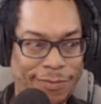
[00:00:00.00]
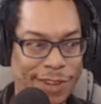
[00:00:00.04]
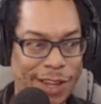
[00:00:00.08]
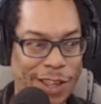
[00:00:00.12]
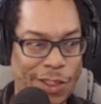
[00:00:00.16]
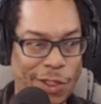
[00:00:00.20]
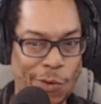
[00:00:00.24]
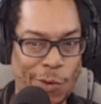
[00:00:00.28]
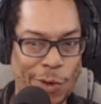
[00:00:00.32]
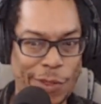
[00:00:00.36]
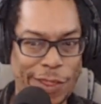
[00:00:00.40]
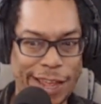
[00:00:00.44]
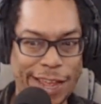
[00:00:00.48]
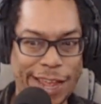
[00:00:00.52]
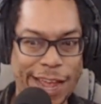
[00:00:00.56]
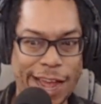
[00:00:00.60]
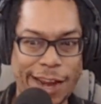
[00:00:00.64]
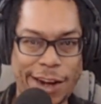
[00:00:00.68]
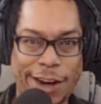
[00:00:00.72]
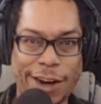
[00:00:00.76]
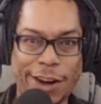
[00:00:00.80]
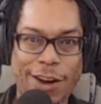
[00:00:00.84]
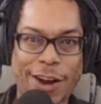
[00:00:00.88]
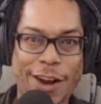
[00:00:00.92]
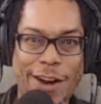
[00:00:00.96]
And then when they get
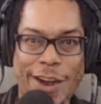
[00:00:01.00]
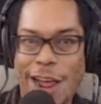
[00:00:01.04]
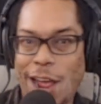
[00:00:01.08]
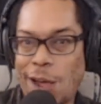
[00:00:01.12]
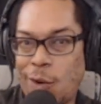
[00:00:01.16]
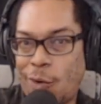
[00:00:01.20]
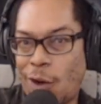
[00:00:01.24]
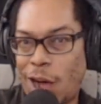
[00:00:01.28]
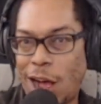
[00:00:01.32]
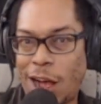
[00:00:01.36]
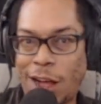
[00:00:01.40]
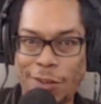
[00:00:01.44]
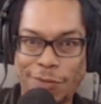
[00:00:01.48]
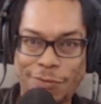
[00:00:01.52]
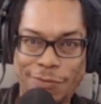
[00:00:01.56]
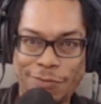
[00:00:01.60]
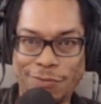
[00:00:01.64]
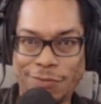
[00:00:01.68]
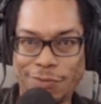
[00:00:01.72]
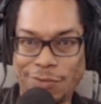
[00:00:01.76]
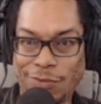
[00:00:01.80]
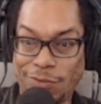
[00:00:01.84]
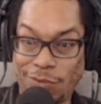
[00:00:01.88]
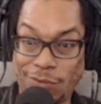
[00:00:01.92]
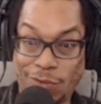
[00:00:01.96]
here, all right, well,
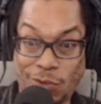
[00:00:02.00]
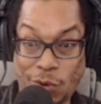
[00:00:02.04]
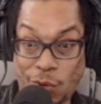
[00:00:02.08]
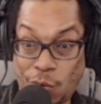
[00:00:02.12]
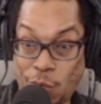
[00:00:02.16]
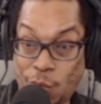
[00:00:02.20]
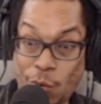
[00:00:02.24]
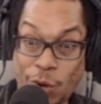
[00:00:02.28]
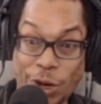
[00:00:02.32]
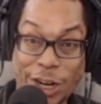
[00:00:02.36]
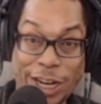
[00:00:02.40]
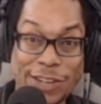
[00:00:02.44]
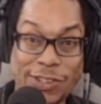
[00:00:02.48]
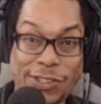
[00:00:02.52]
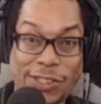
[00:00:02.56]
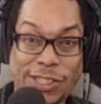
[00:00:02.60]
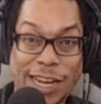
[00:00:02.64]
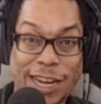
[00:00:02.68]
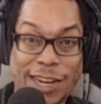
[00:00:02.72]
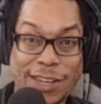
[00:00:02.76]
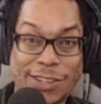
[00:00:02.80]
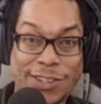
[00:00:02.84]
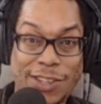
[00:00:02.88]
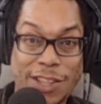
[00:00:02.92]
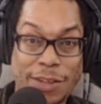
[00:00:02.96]
we're going to
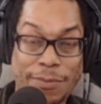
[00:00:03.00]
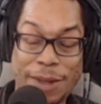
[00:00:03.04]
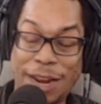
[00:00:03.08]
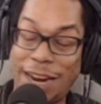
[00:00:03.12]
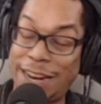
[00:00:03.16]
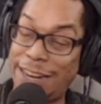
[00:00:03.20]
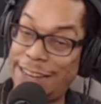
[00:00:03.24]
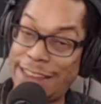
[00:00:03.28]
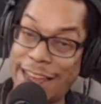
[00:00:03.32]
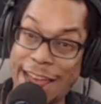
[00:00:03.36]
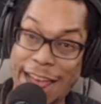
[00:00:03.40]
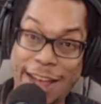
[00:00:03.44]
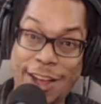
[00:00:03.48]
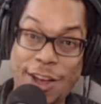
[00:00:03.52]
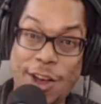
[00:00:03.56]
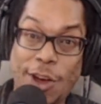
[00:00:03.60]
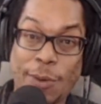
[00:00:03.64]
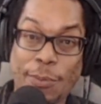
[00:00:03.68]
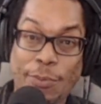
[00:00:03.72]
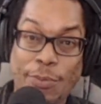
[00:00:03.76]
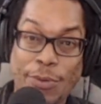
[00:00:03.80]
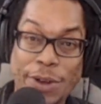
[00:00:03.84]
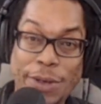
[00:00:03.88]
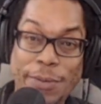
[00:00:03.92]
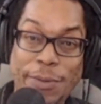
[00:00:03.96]
sell it to them at a
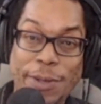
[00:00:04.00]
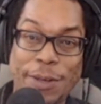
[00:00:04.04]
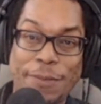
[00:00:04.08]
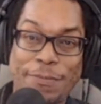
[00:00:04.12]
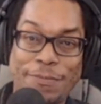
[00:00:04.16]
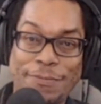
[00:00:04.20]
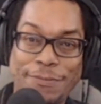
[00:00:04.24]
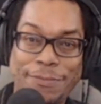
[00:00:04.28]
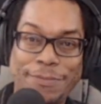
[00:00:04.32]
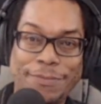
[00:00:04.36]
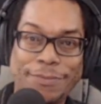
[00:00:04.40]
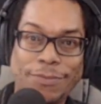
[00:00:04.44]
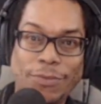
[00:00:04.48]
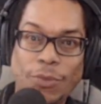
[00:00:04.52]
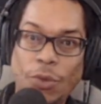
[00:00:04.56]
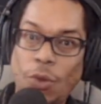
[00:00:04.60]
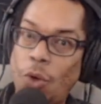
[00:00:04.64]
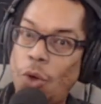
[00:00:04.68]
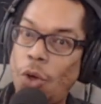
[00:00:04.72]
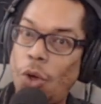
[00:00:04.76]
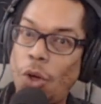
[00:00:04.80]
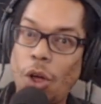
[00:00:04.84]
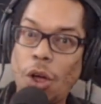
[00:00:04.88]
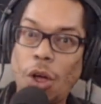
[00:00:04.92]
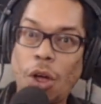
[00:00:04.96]
daggone premium. Oh,
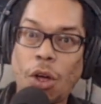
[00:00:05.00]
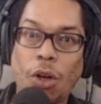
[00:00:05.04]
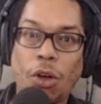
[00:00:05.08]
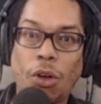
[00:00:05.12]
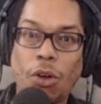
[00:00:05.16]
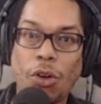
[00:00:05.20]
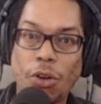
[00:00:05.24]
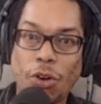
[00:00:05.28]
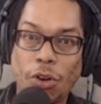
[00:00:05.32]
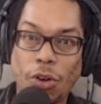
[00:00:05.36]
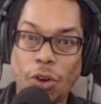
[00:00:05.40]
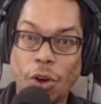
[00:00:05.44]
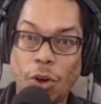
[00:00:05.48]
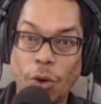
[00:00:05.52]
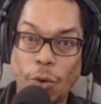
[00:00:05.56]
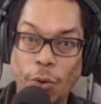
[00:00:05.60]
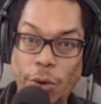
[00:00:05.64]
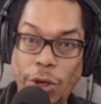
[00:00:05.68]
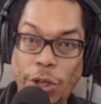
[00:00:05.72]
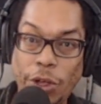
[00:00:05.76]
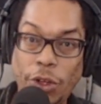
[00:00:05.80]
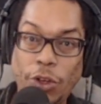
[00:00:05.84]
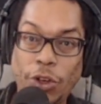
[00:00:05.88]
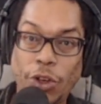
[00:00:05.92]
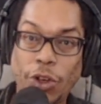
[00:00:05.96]
wow. A
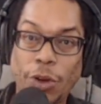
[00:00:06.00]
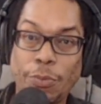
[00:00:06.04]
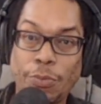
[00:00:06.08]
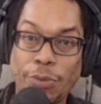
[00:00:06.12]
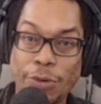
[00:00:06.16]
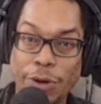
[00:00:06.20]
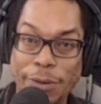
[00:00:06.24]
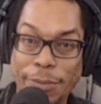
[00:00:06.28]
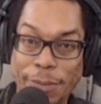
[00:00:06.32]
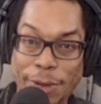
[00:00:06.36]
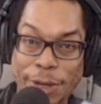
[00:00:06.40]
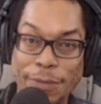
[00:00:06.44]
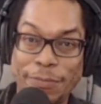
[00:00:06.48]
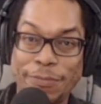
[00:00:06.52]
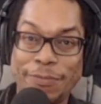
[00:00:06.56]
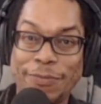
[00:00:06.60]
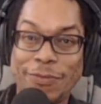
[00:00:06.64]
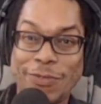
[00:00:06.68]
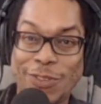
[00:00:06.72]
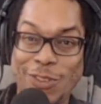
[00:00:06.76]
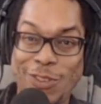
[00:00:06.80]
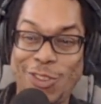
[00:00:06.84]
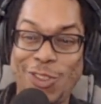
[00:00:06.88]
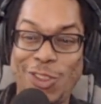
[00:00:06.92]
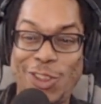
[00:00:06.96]
real good premium.
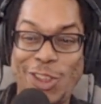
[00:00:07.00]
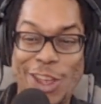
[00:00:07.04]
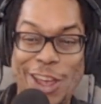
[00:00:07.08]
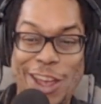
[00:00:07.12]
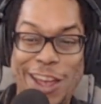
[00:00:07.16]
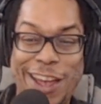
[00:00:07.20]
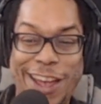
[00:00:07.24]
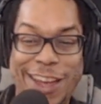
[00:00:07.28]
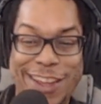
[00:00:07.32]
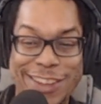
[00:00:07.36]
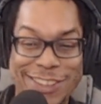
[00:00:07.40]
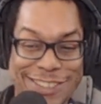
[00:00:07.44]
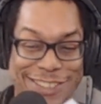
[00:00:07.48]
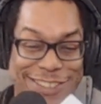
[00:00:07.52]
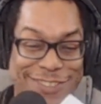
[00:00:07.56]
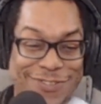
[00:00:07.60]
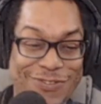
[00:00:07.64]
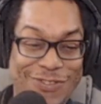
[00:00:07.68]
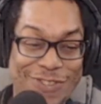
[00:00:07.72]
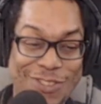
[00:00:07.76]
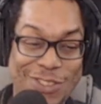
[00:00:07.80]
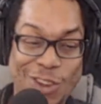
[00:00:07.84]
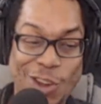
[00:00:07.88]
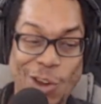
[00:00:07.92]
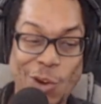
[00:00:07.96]
Yes,
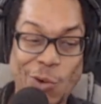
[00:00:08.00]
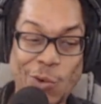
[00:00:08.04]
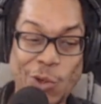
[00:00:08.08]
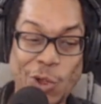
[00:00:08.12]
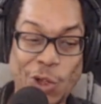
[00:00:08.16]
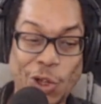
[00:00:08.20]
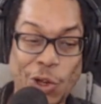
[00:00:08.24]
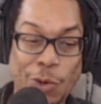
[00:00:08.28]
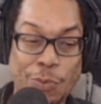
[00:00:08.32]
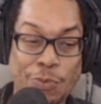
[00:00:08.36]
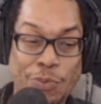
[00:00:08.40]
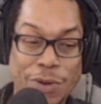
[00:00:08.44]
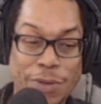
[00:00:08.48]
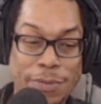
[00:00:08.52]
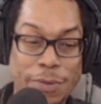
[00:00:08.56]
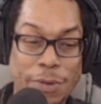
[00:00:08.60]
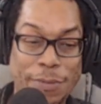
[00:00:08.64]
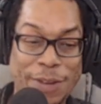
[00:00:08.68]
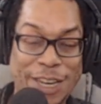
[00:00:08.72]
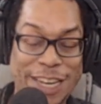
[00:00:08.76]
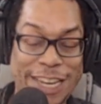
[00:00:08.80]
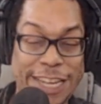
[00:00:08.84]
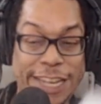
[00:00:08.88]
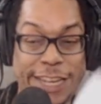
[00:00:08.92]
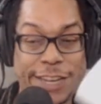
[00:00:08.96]
a real good premium
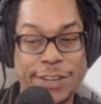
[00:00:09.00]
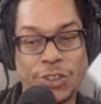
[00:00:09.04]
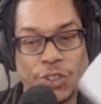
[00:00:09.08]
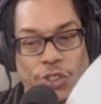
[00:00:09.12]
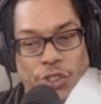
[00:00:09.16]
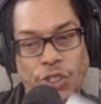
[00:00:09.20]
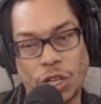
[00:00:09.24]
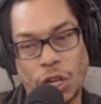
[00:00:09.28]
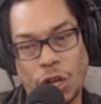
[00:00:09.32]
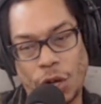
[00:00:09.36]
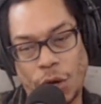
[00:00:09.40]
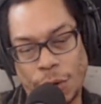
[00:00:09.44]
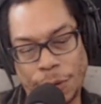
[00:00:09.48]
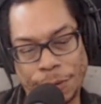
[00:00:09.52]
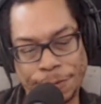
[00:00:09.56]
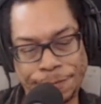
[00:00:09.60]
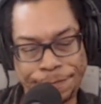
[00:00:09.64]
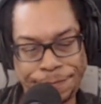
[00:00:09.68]
indeed. And so